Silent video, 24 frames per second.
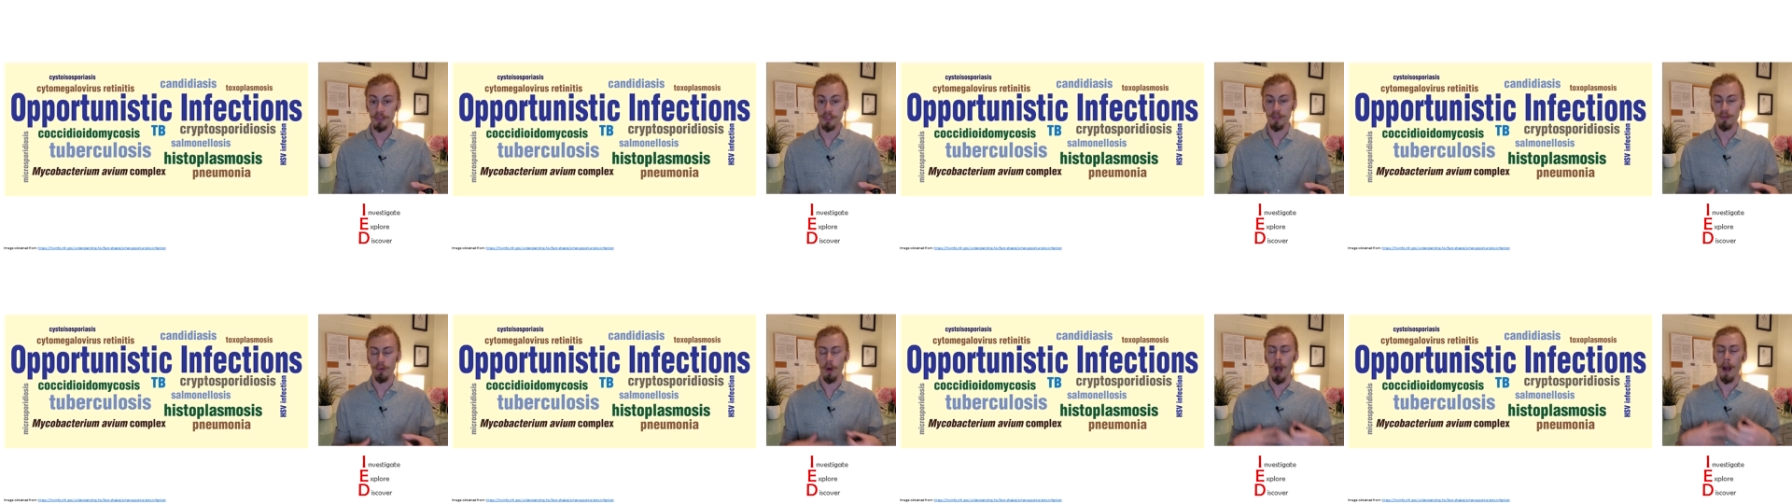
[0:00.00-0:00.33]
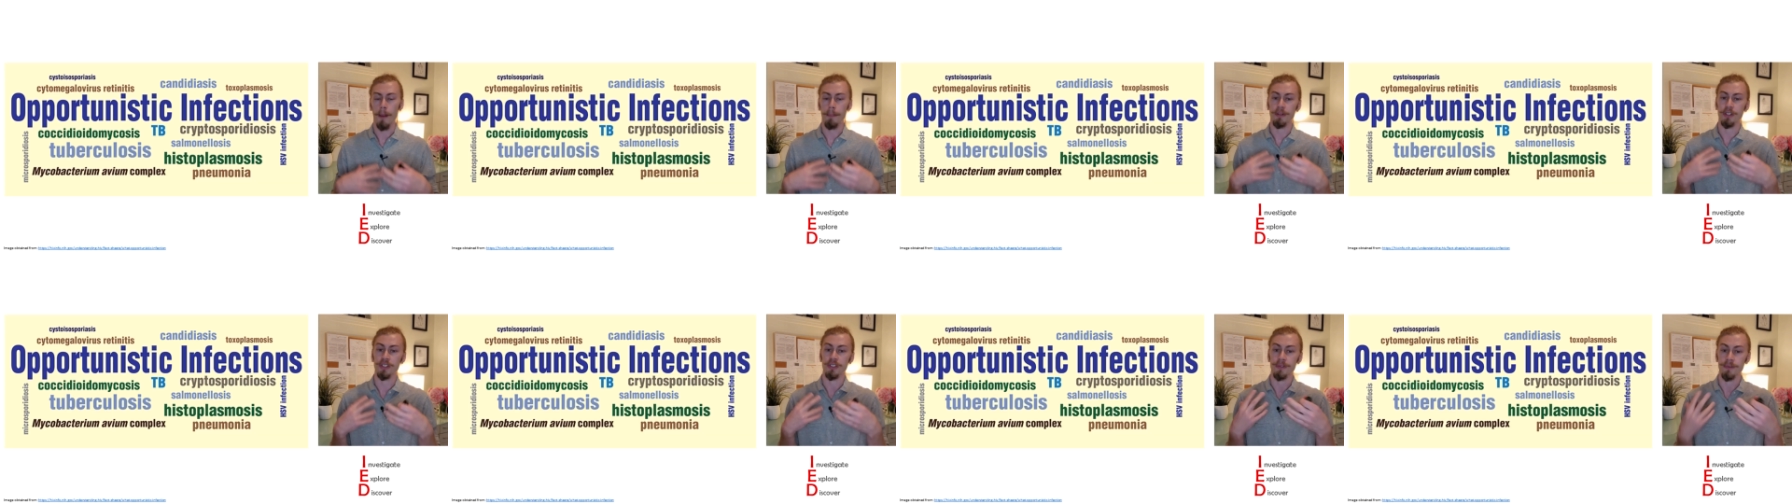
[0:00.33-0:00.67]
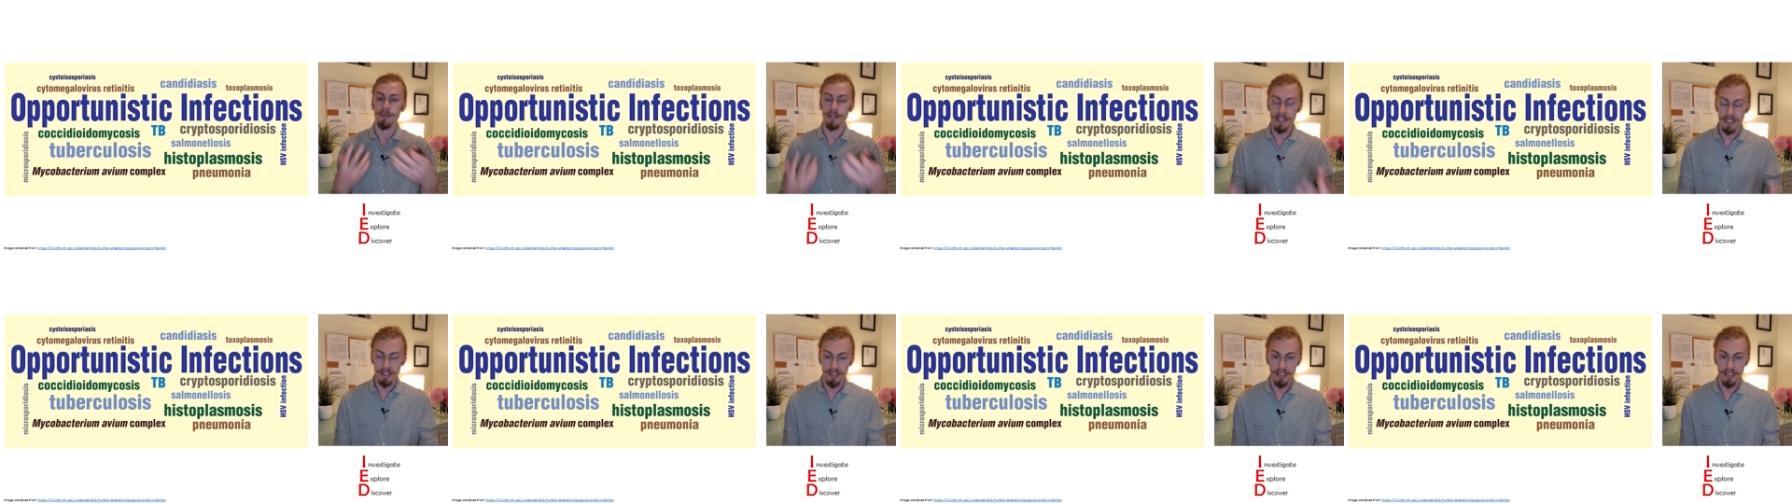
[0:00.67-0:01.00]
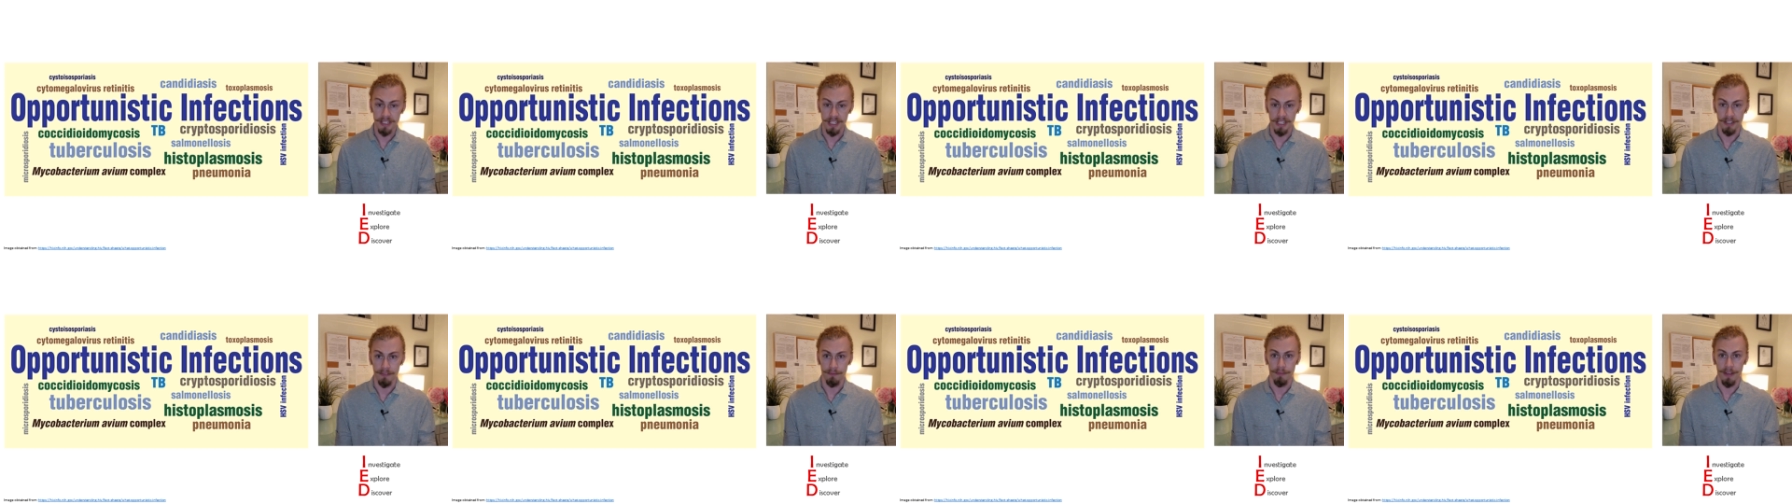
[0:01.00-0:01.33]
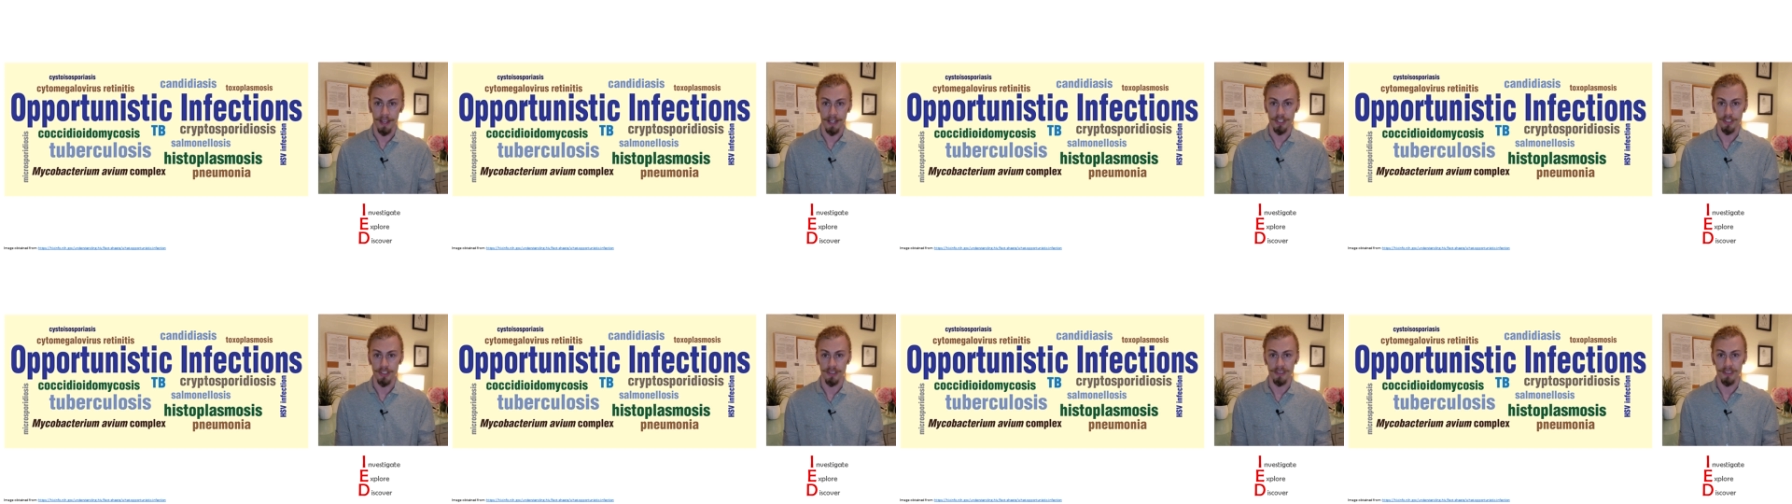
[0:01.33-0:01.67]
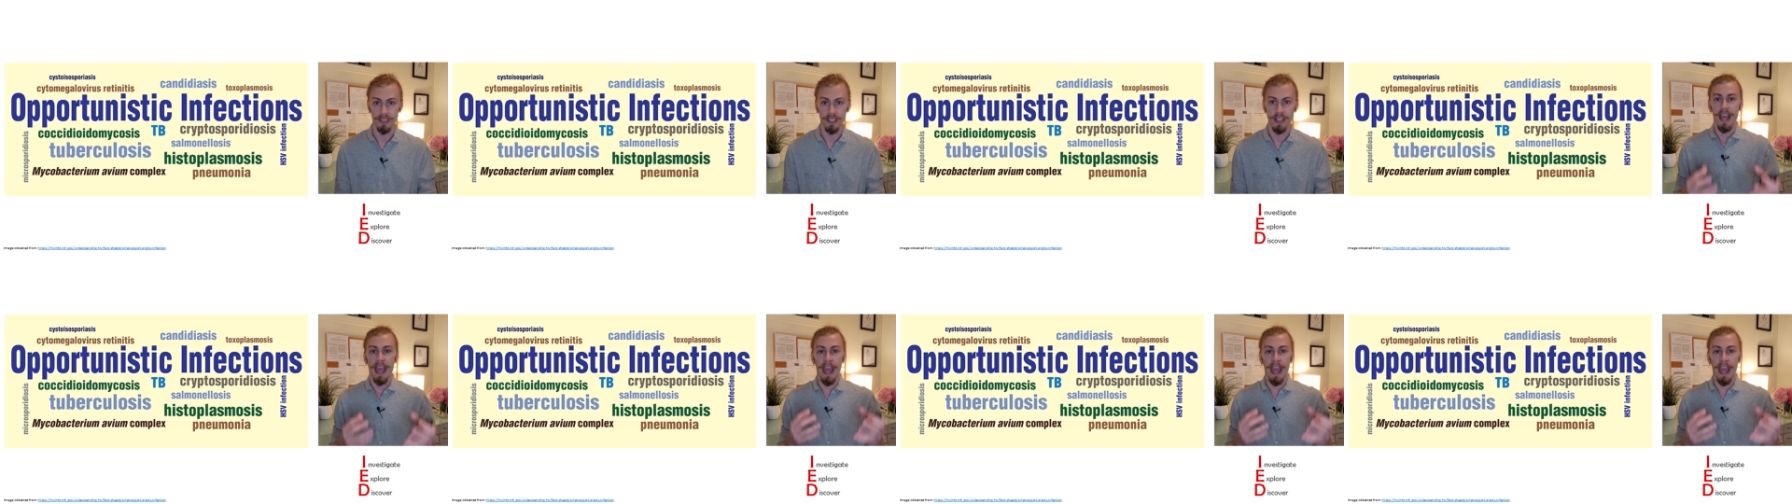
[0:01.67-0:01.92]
to opportunistic infections,